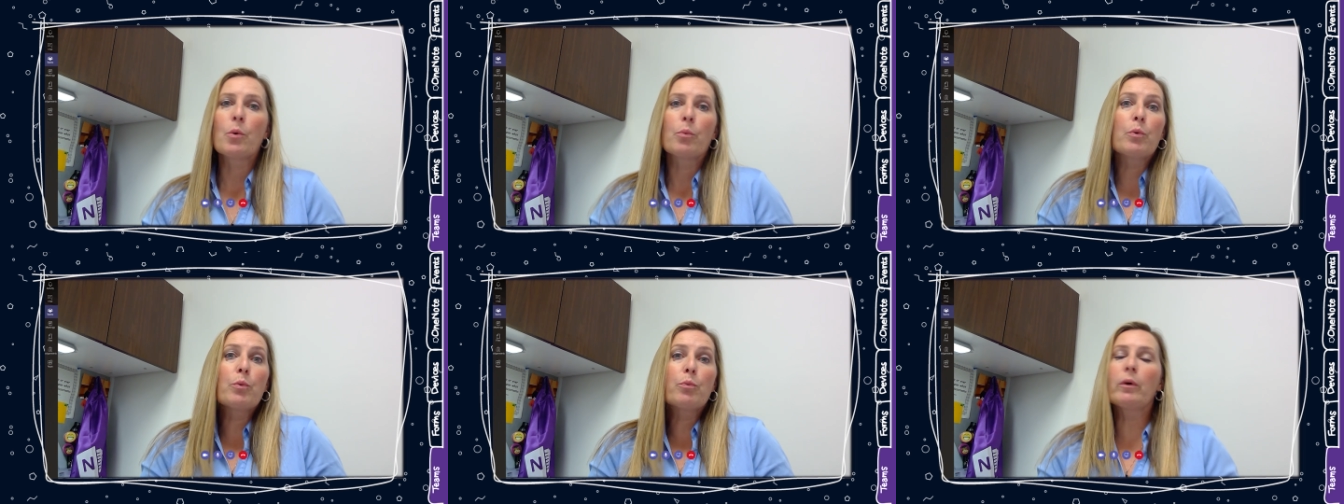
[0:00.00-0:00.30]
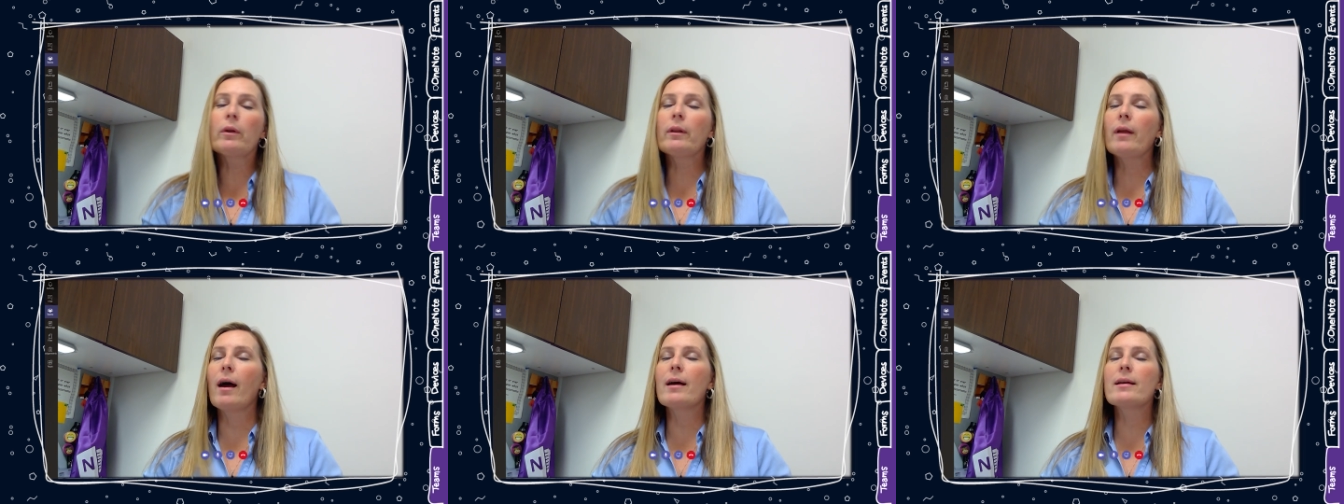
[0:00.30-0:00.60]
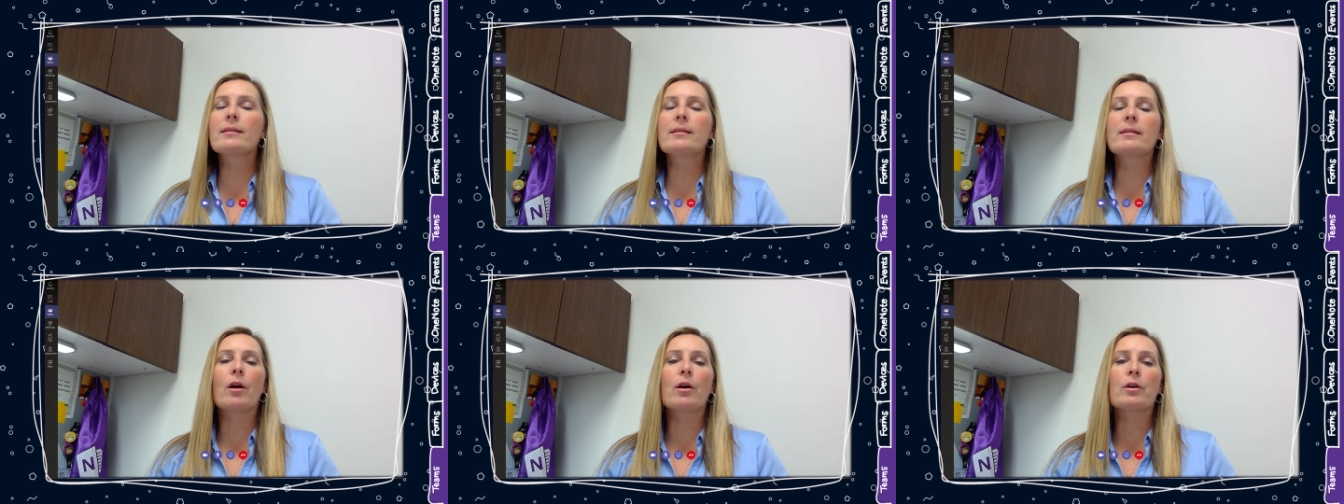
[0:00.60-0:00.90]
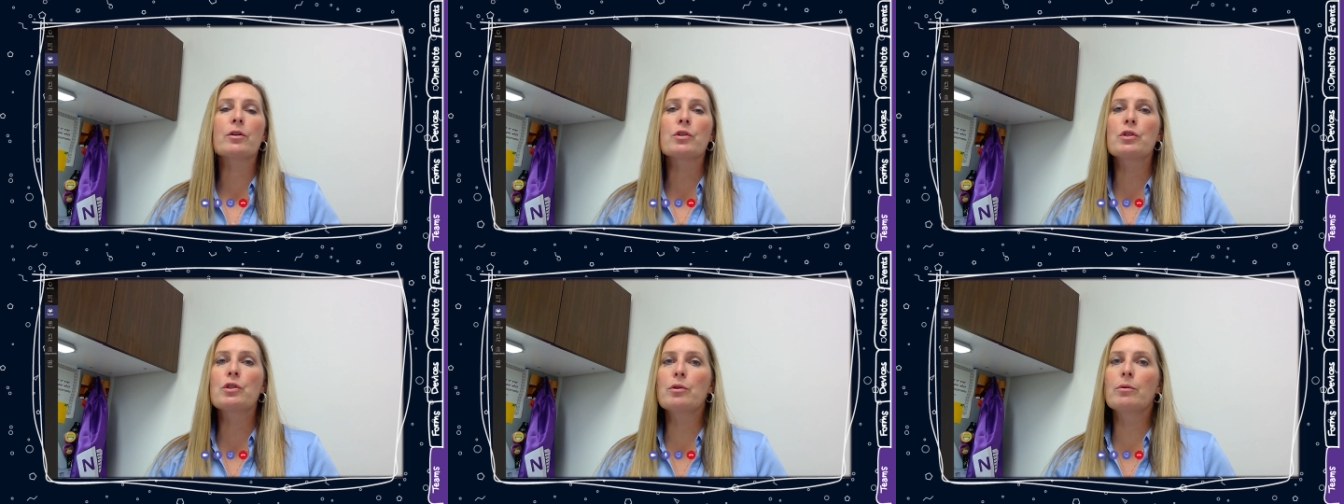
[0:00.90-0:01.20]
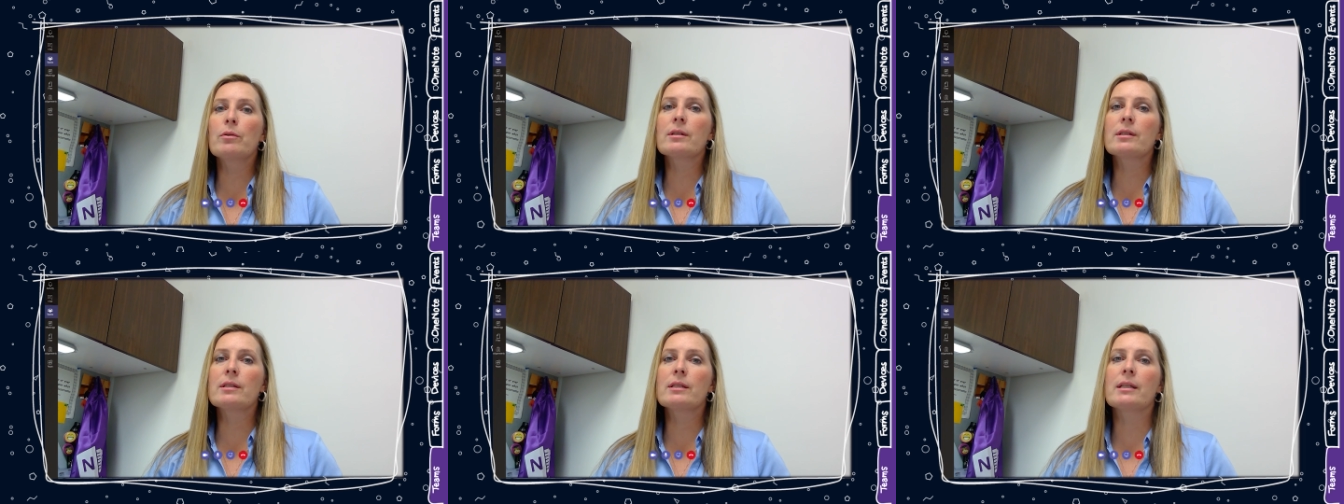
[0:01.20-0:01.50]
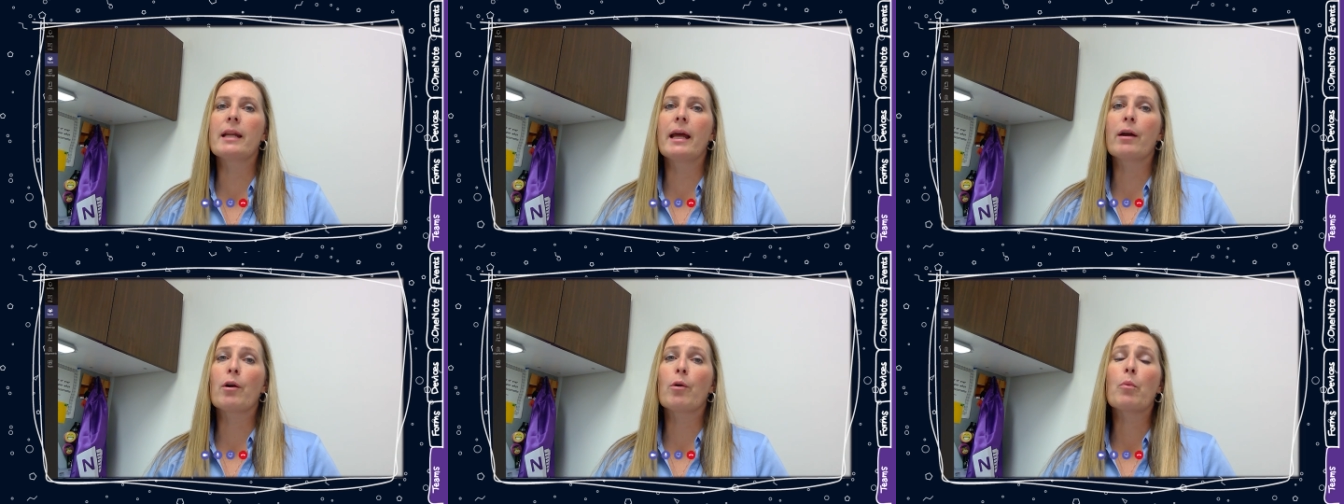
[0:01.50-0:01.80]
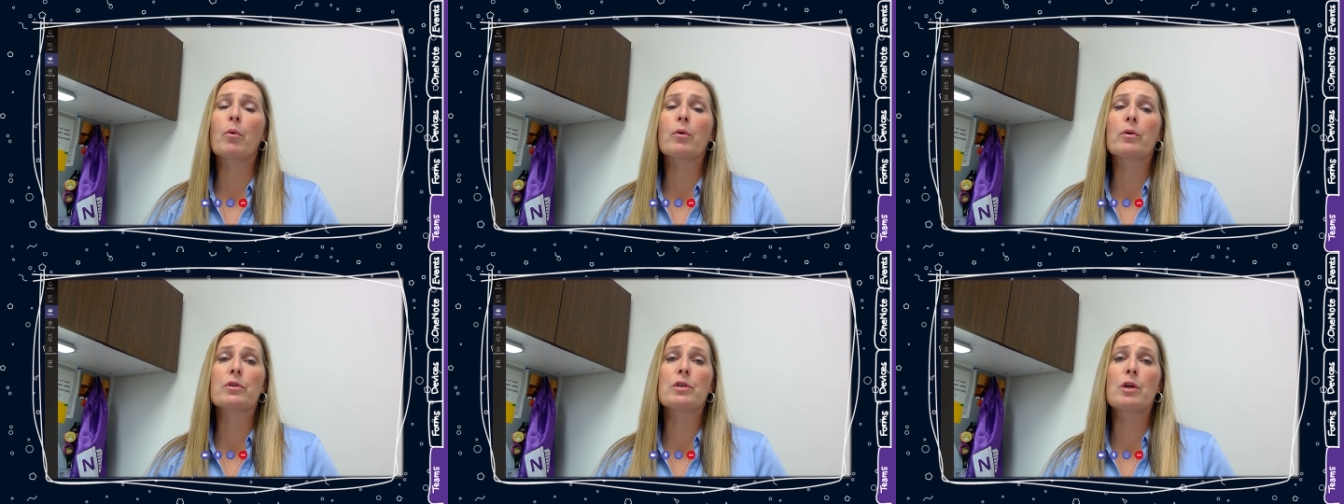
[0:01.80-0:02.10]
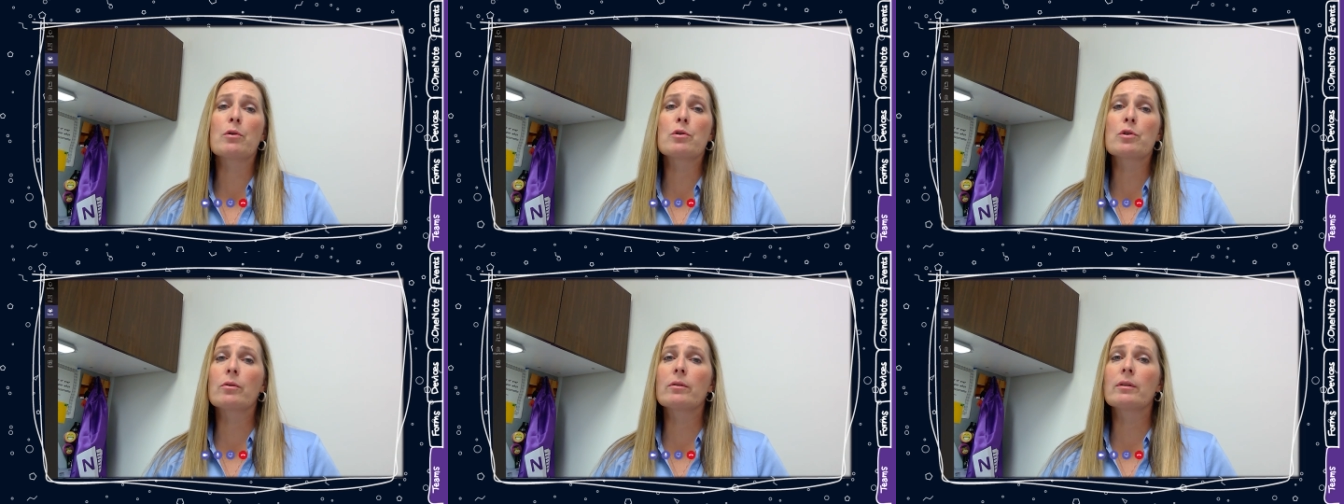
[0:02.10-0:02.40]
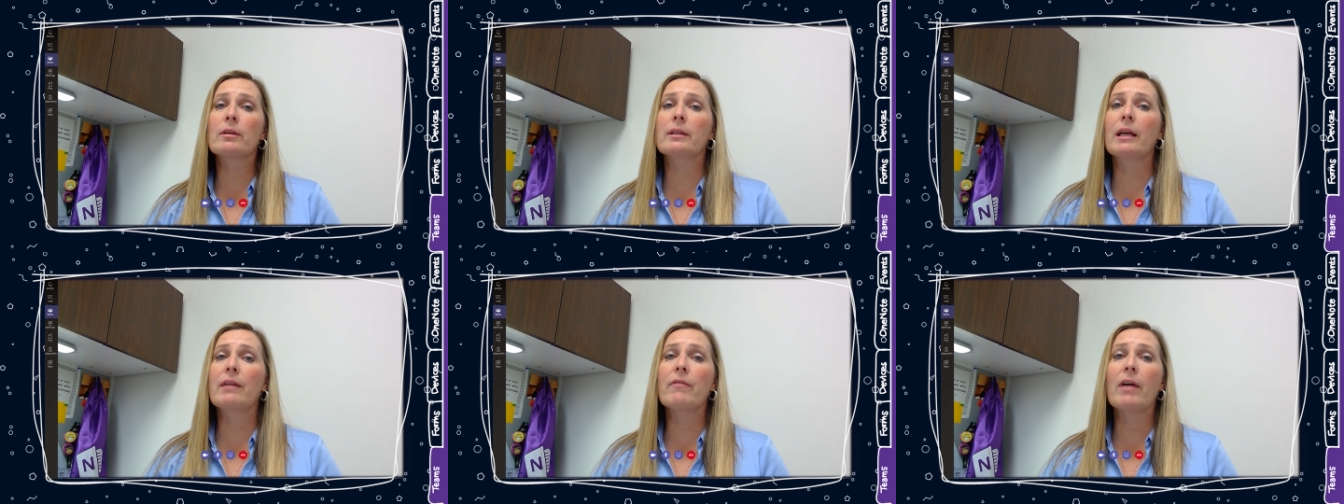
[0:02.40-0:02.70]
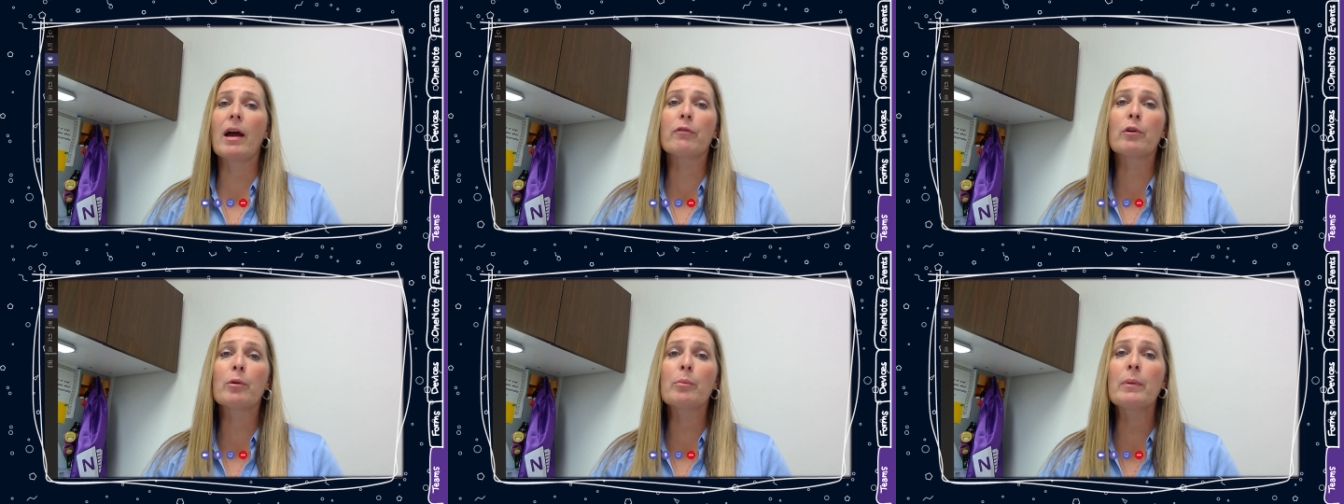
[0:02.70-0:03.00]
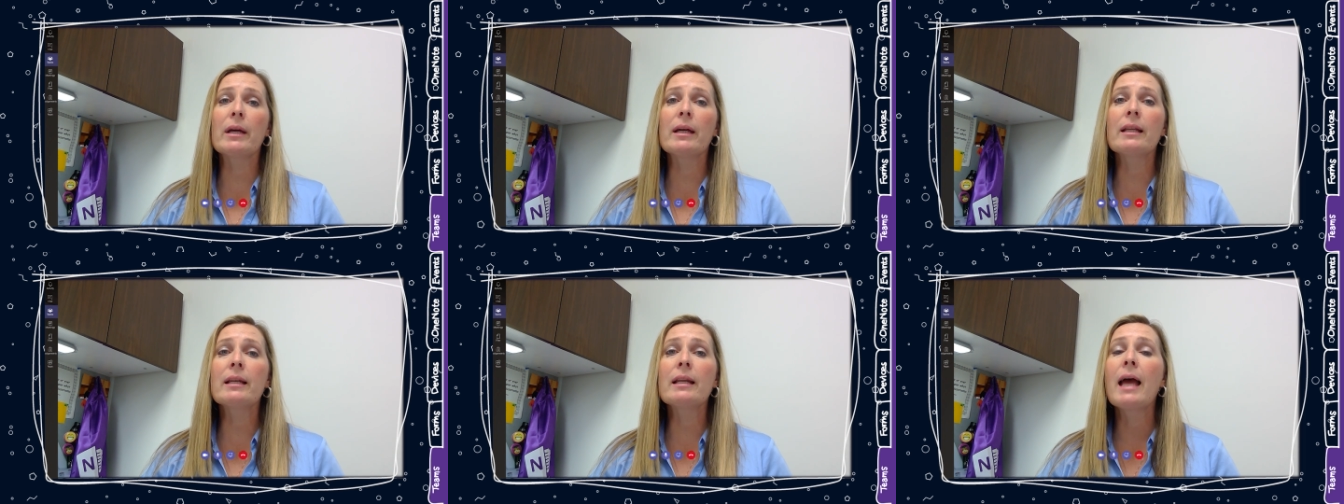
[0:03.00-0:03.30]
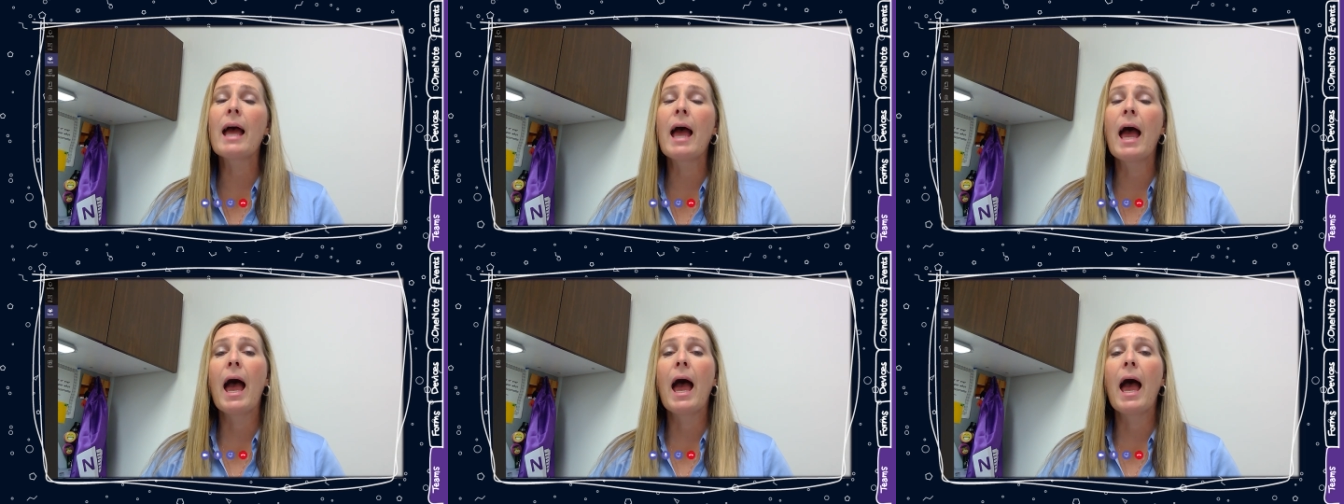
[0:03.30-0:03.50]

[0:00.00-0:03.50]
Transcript: We realize that our students today are more social than they've ever been,